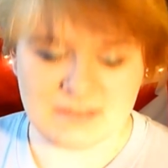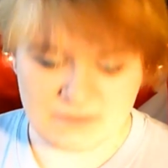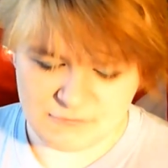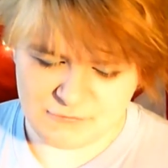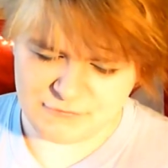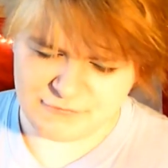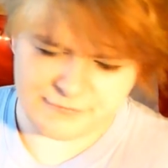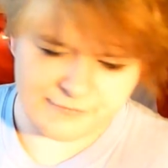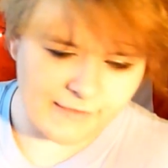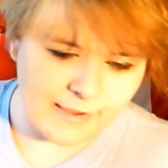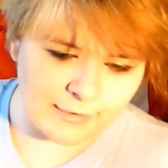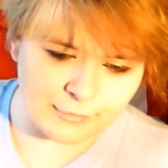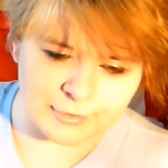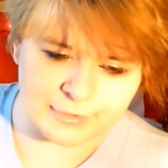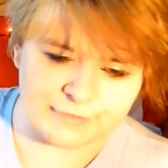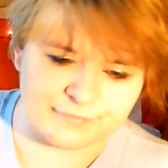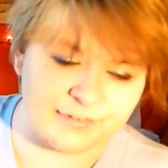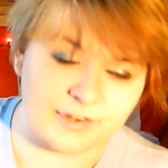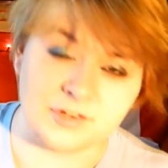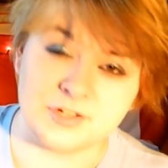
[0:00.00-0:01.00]
very,
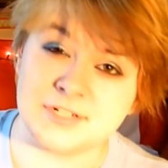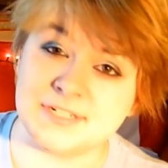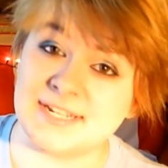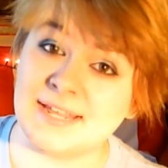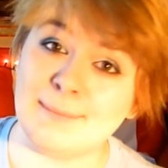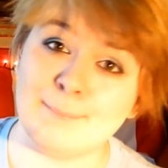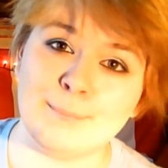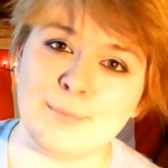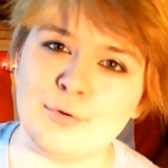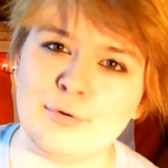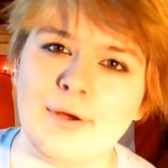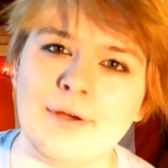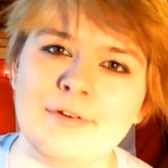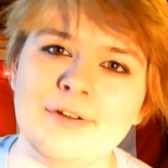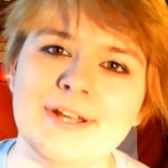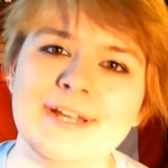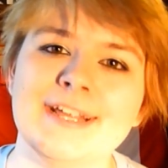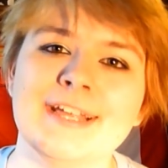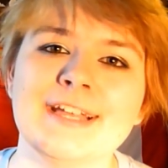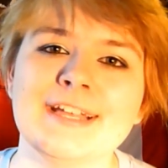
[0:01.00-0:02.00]
very
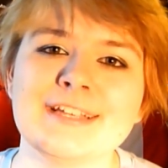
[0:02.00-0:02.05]
temporary.